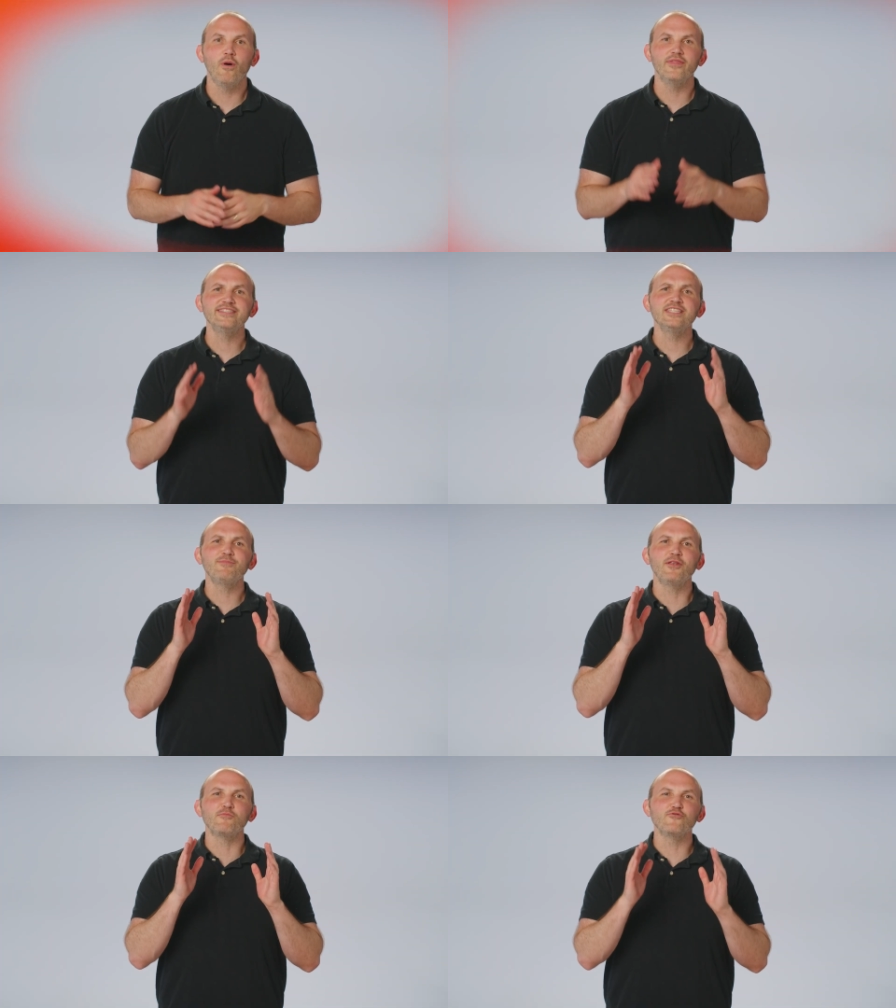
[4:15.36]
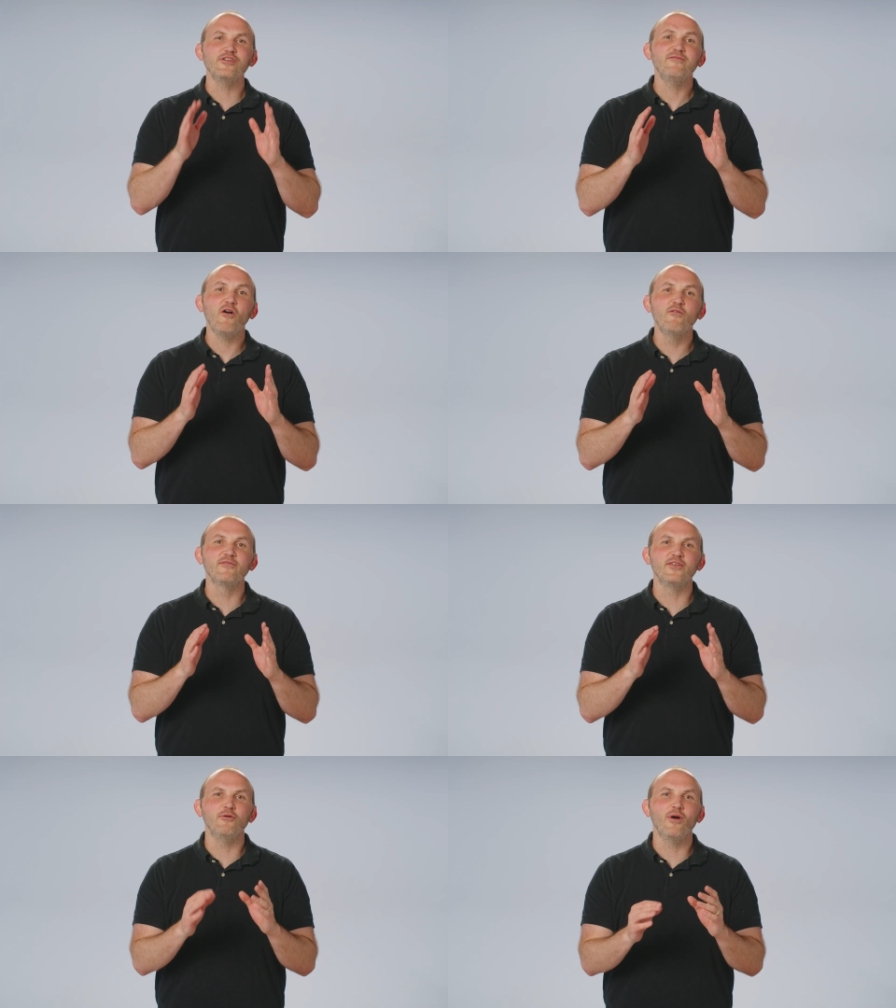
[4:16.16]
While this has been a brief
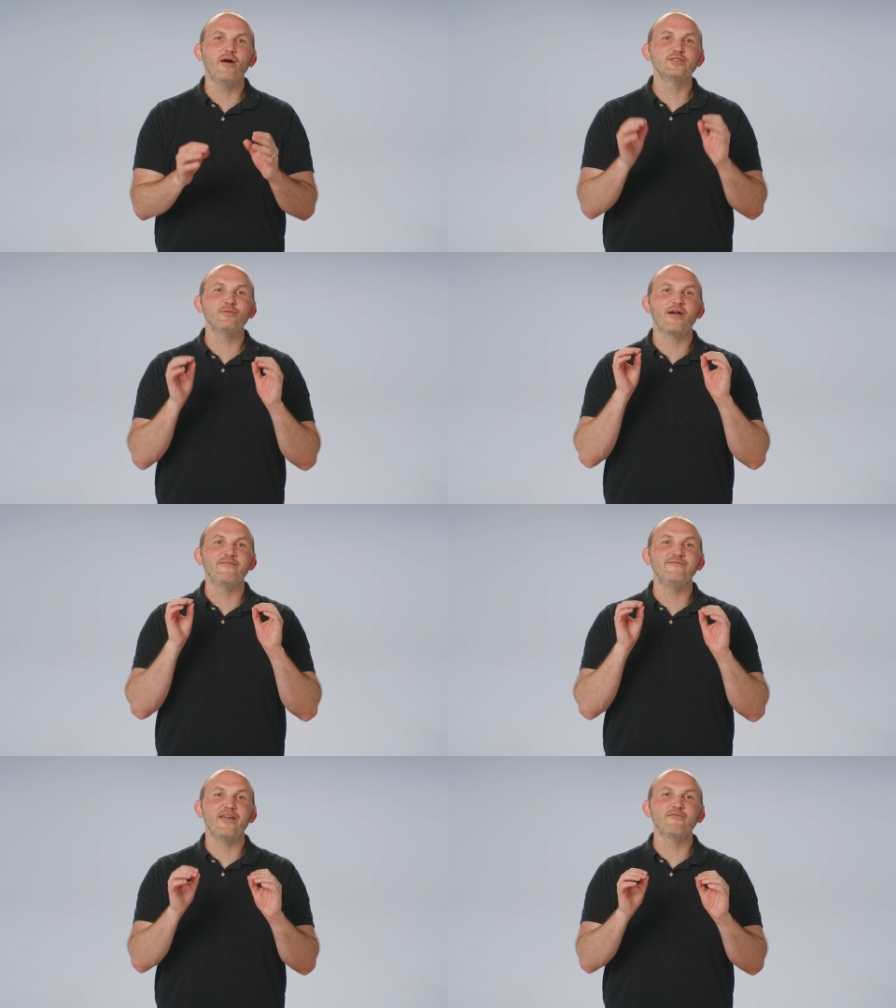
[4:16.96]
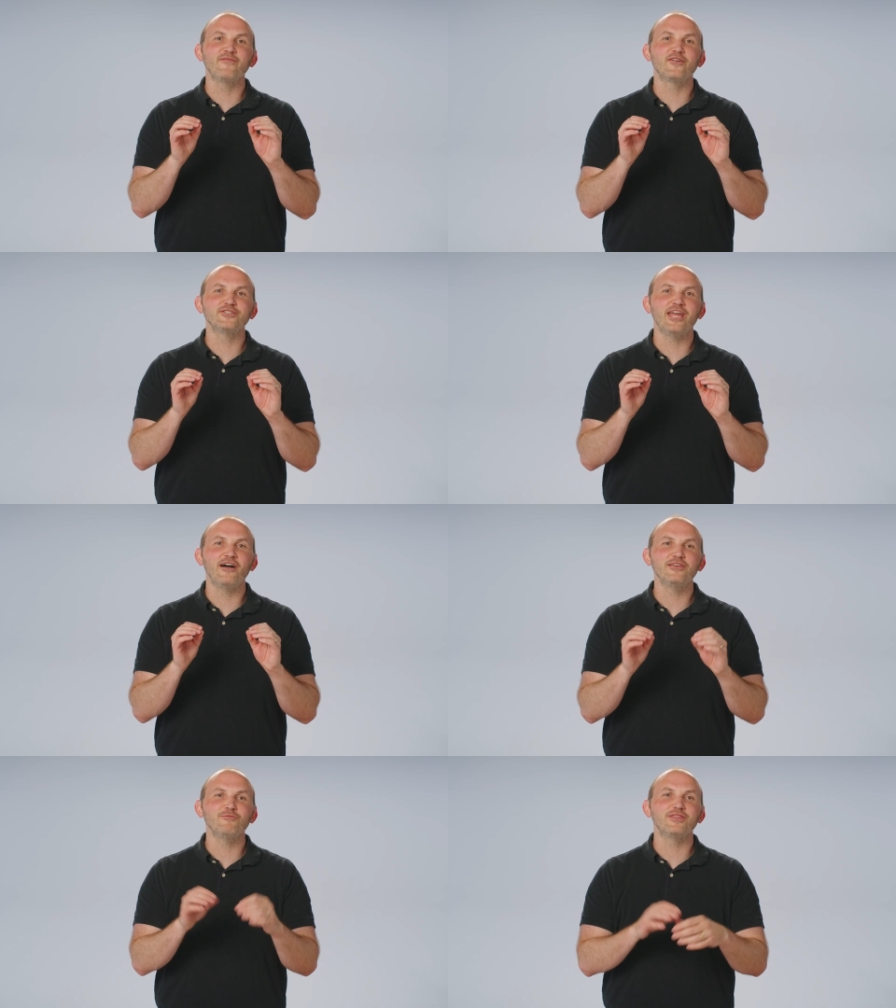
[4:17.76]
overview of some of my favorite
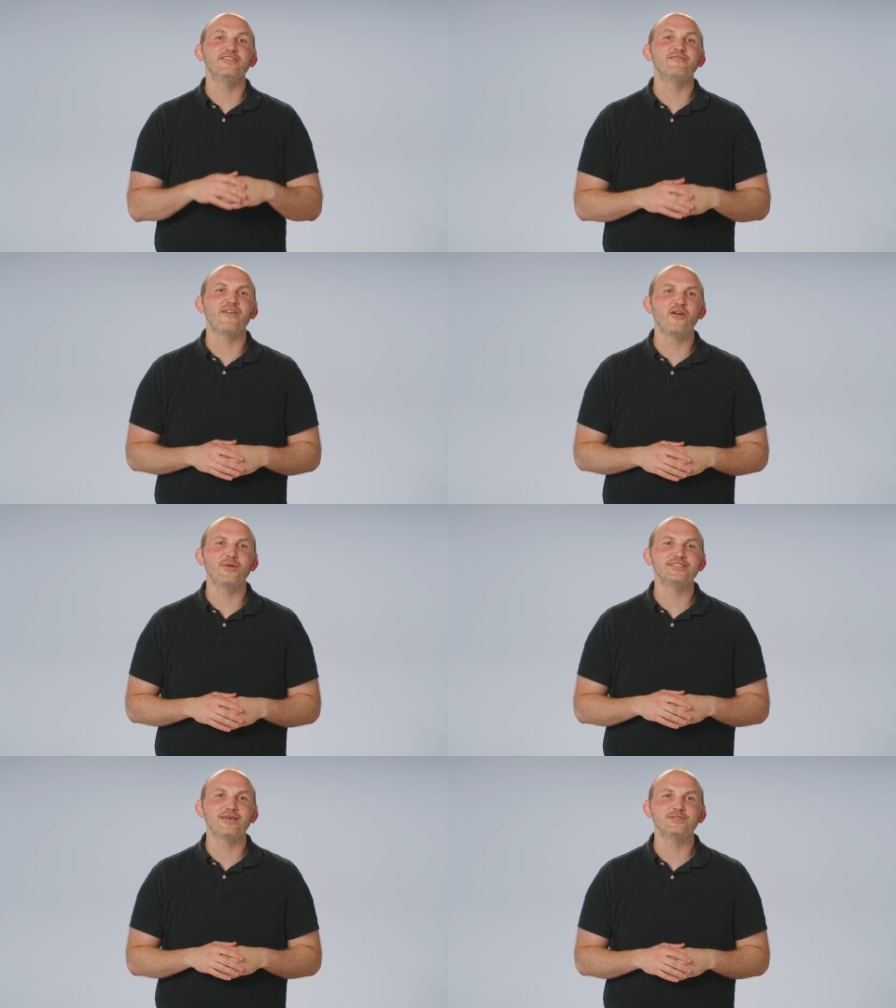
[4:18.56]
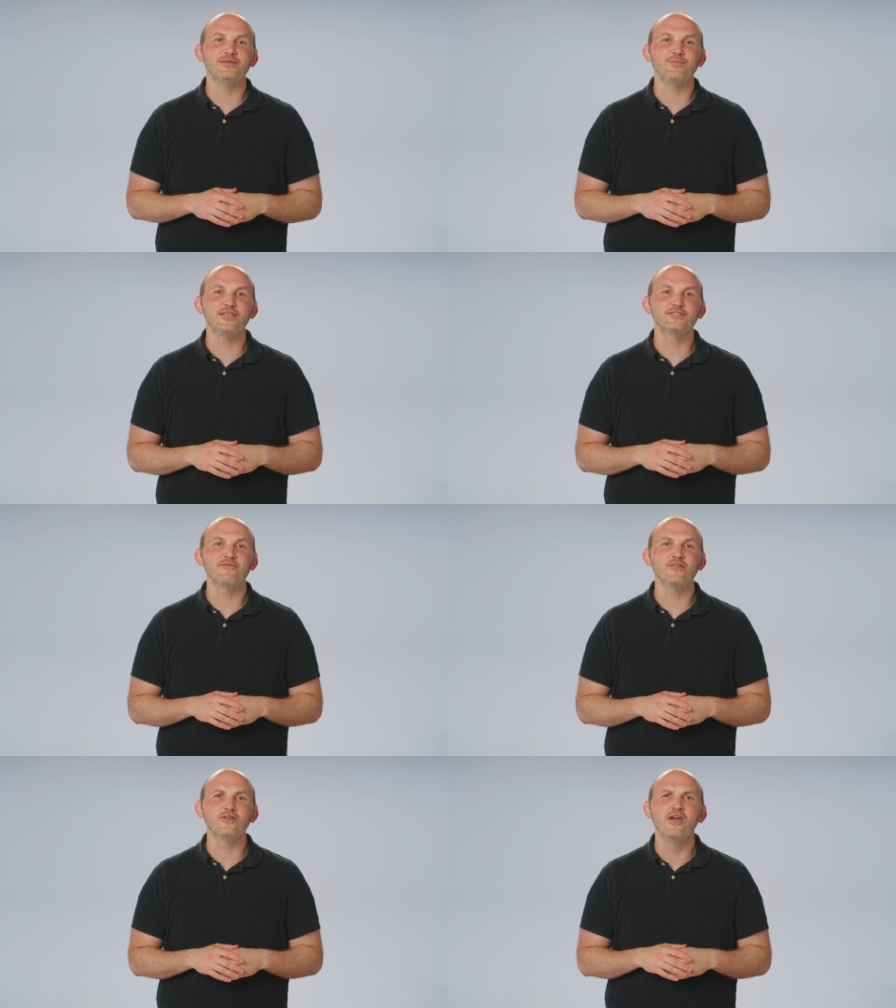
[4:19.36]
functionality within the Firebase MCP
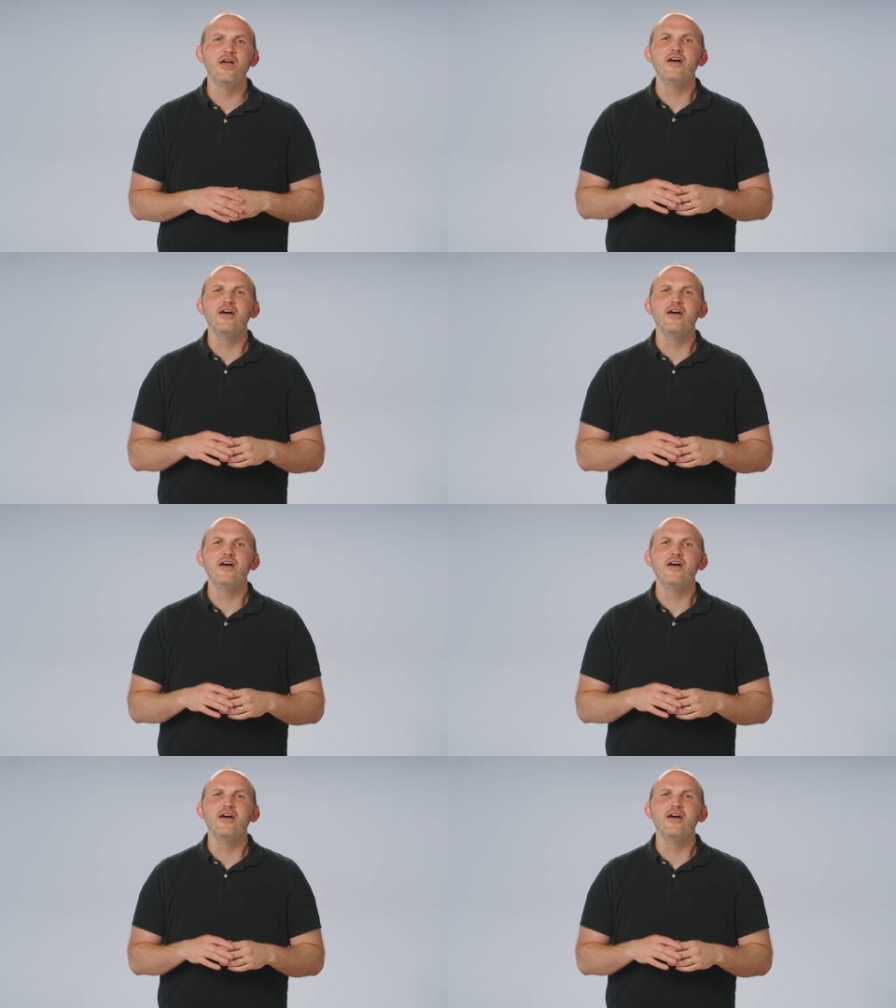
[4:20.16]
server,